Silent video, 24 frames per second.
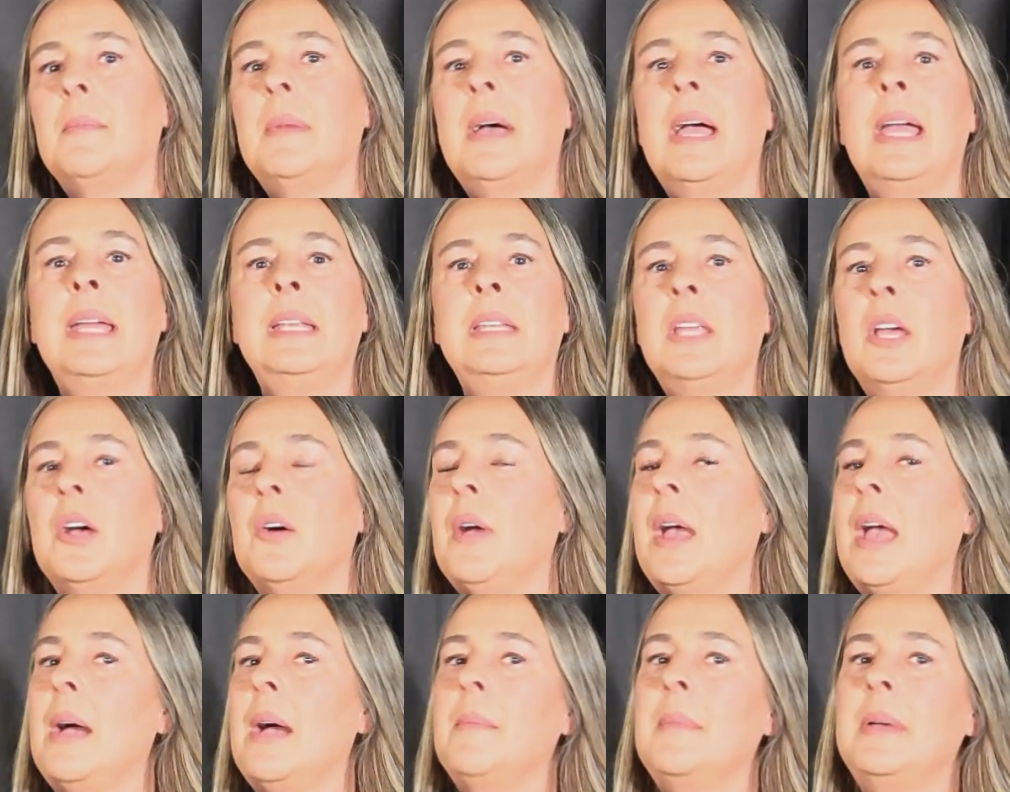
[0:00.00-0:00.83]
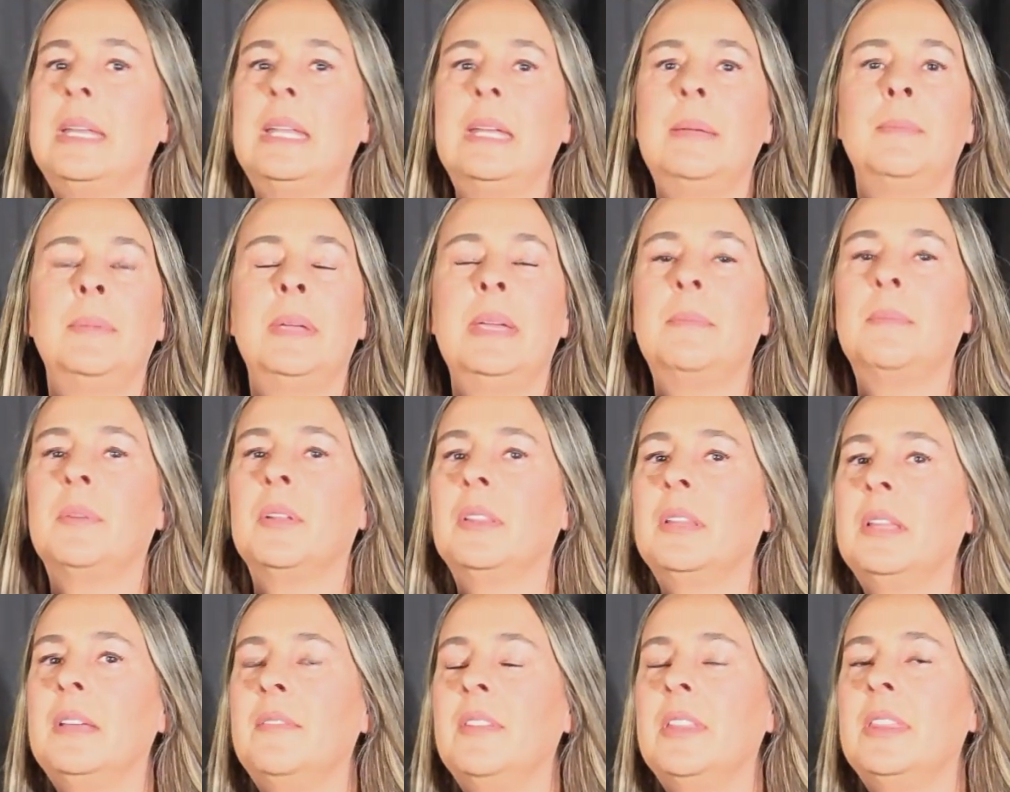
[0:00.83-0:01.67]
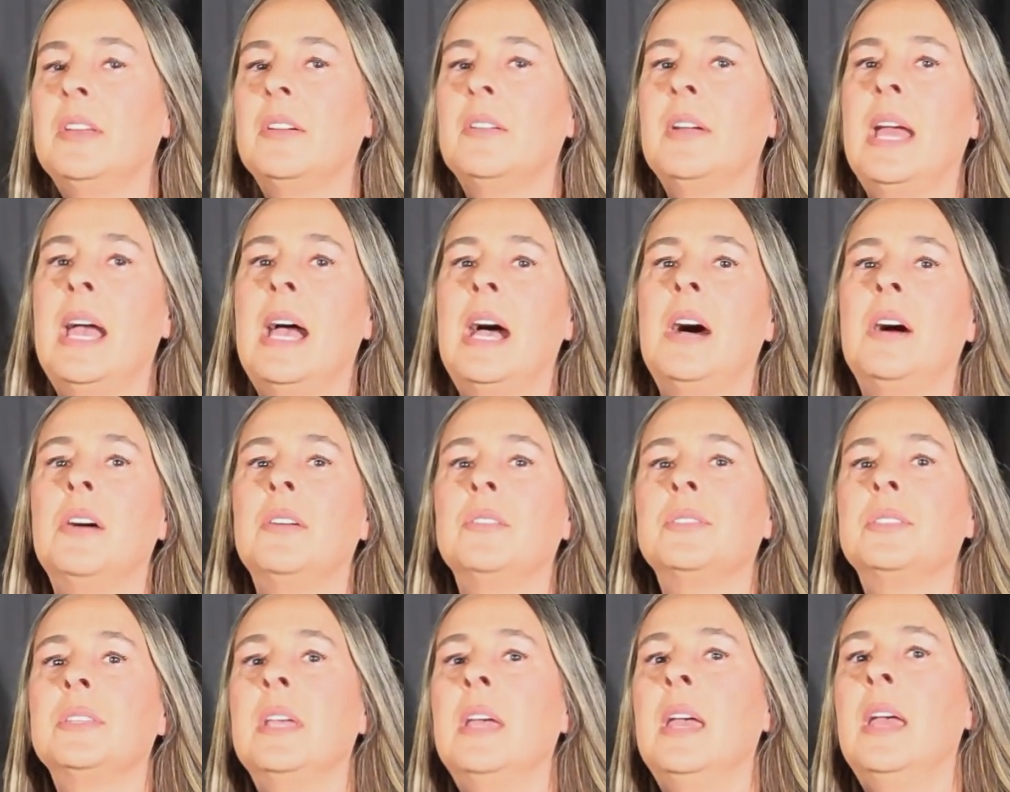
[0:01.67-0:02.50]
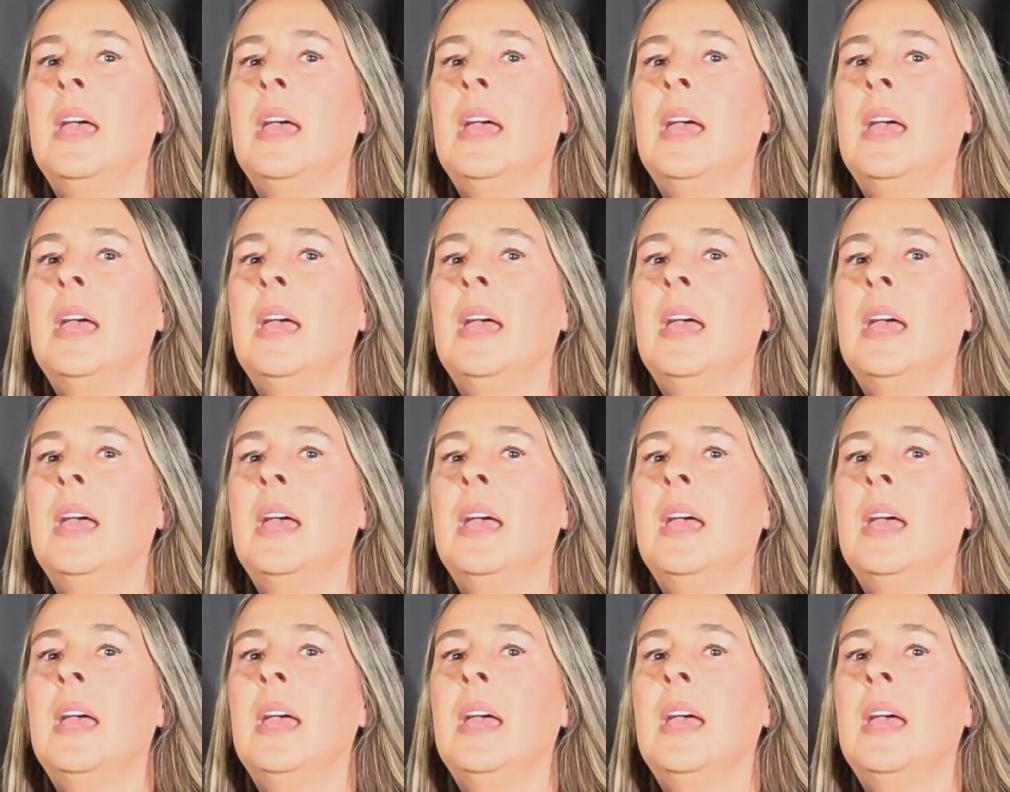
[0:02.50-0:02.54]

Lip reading: I know how many people live in their house.